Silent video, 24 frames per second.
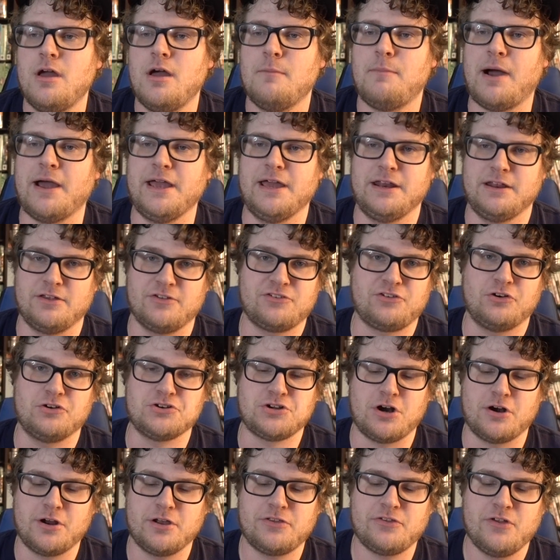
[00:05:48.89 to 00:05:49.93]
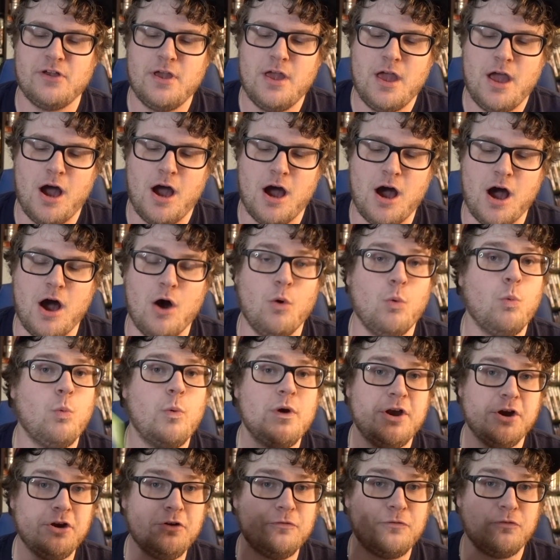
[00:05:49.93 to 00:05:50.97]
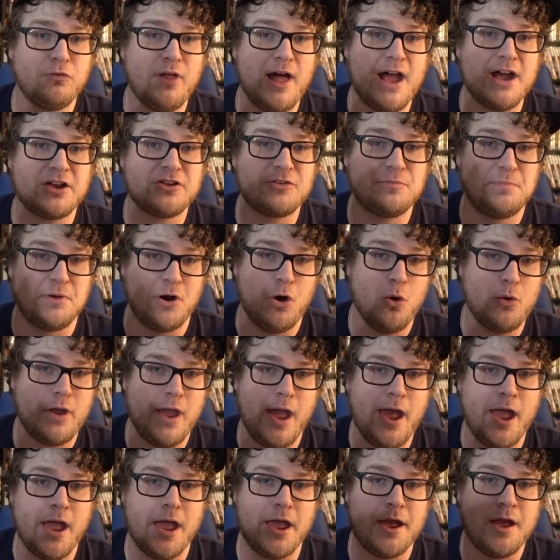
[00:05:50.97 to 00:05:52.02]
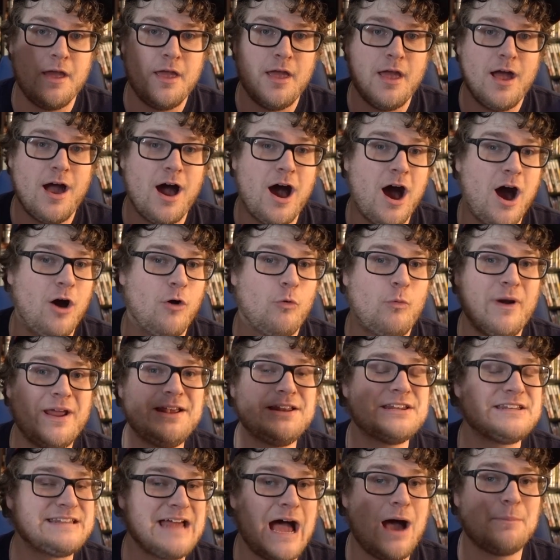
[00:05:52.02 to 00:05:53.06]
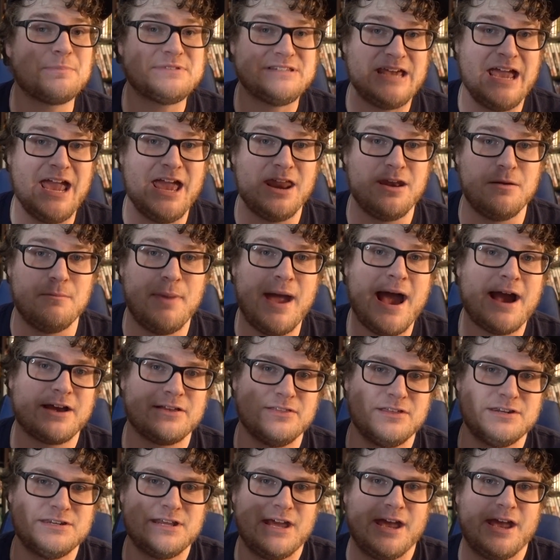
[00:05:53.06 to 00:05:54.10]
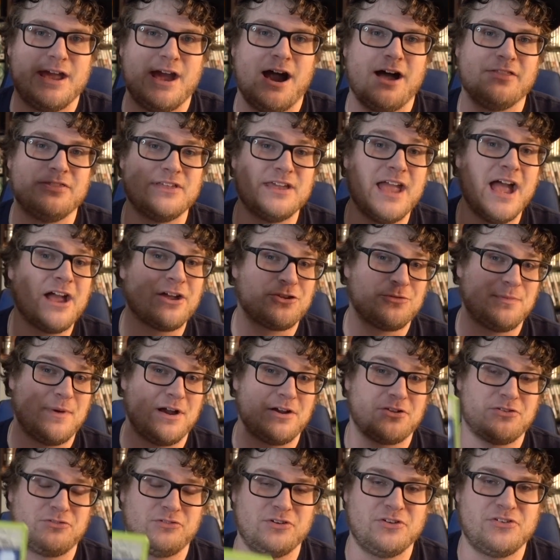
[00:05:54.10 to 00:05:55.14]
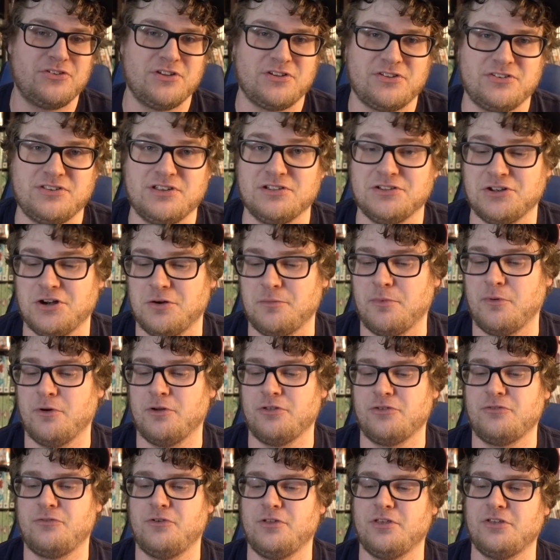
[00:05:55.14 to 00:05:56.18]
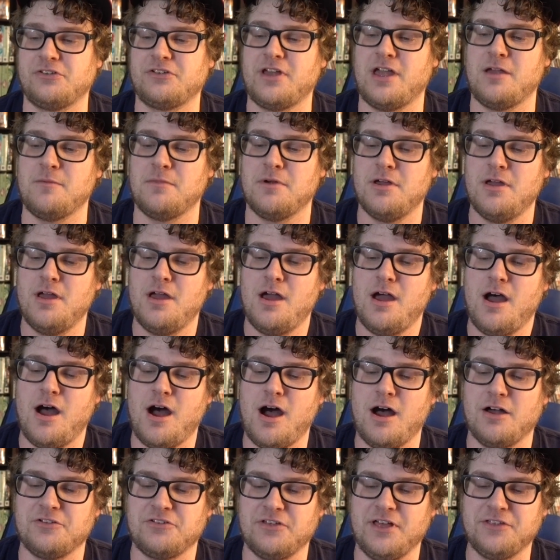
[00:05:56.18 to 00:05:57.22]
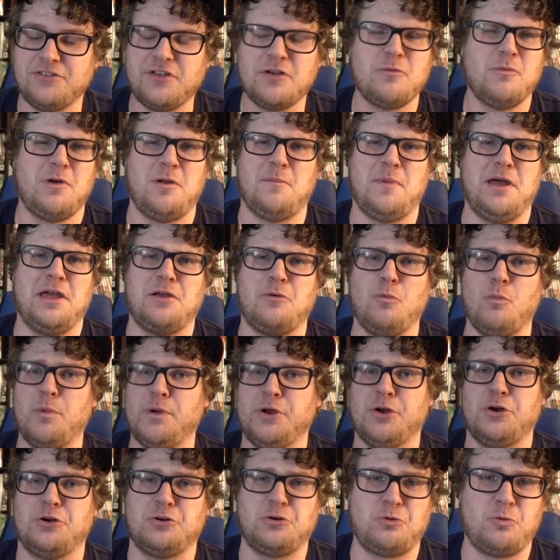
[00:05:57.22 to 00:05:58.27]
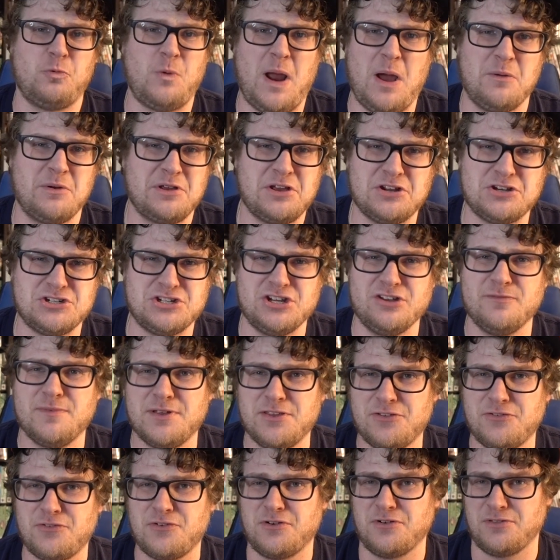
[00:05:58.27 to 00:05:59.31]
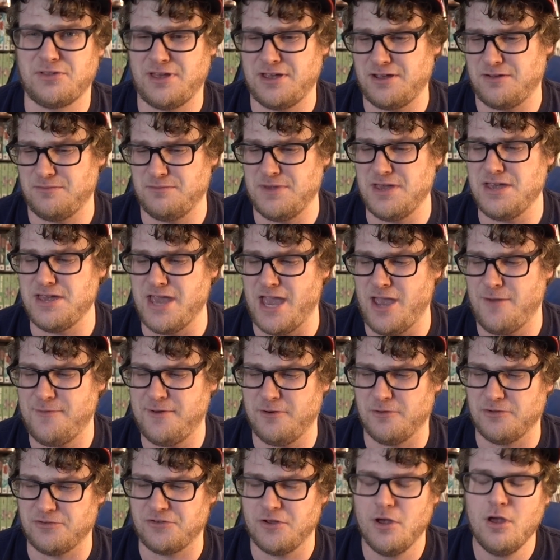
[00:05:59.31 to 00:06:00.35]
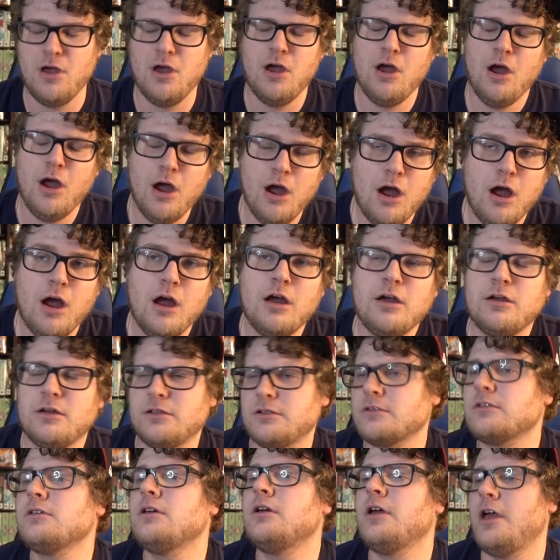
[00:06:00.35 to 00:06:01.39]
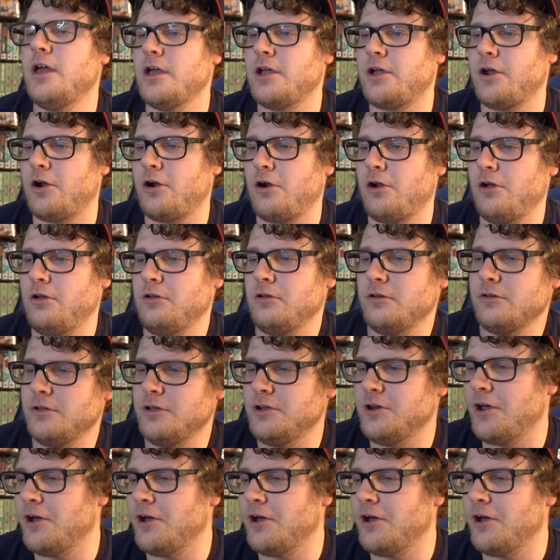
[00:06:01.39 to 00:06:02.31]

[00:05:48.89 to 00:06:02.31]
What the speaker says: by hitting certain targets. Weird flex, but okay. Ranked top 10 back in the day on the Xbox 360 leaderboards for this game. So that's like one of my like weird crowning achievements for like me gaming was, hey girl, you